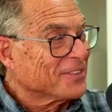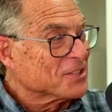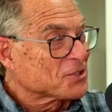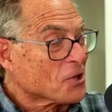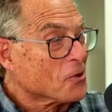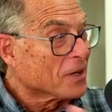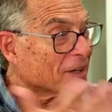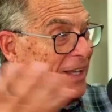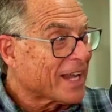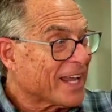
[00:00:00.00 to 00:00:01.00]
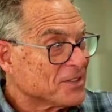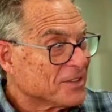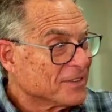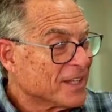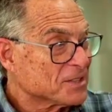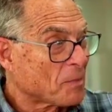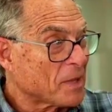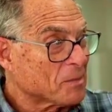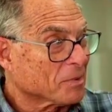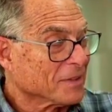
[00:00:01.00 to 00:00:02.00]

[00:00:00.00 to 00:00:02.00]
Yeshua and hate his people.